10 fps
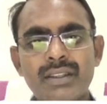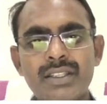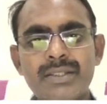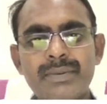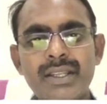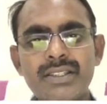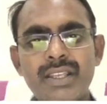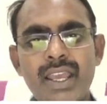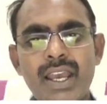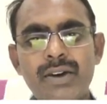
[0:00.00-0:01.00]
The
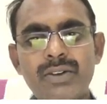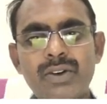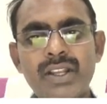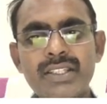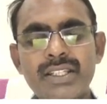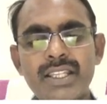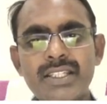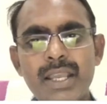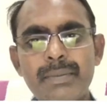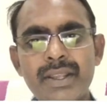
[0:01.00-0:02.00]
springs have low
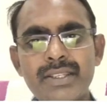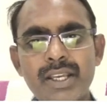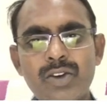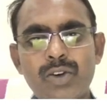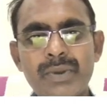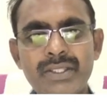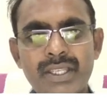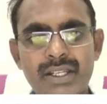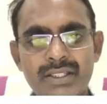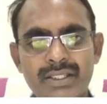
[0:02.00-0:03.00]
resistance temperature
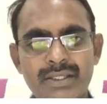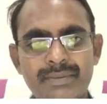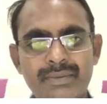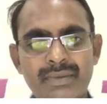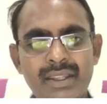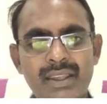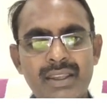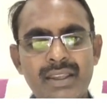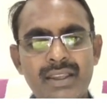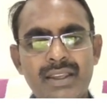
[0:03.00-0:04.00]
coefficients.
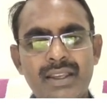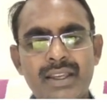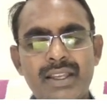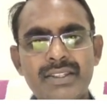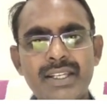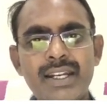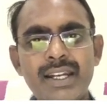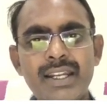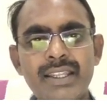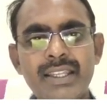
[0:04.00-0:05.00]

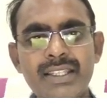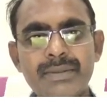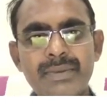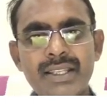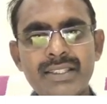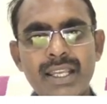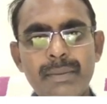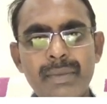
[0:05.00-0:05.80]
Generally, the springs are